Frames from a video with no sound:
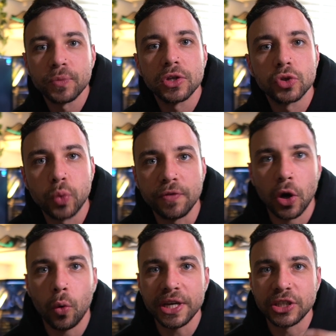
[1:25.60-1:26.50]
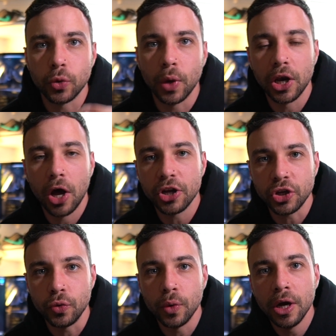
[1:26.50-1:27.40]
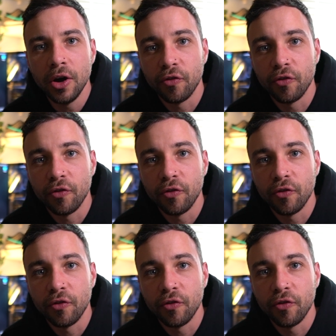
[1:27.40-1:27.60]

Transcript: SwiftSole is going to alert you